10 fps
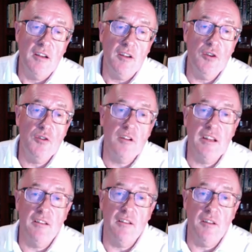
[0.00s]

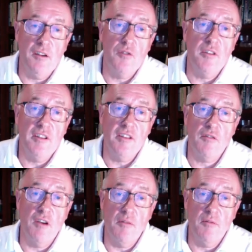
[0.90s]
Usually the uterus is
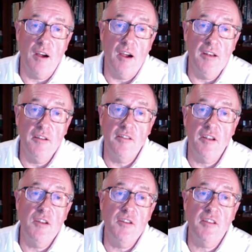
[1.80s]
growing fine, and so
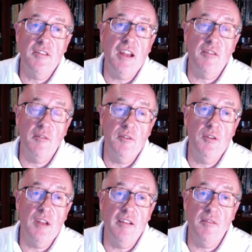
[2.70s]
it just takes a few
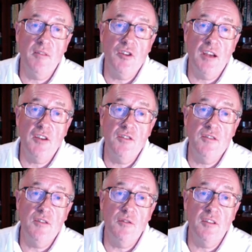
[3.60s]
days of injections
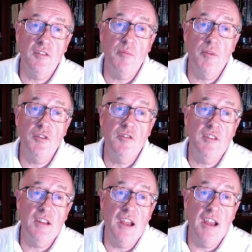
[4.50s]
in order to produce
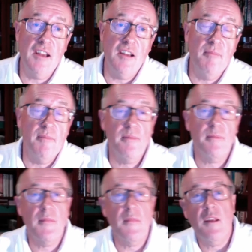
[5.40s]
the egg.
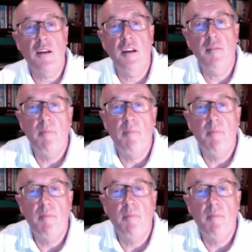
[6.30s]
Okay.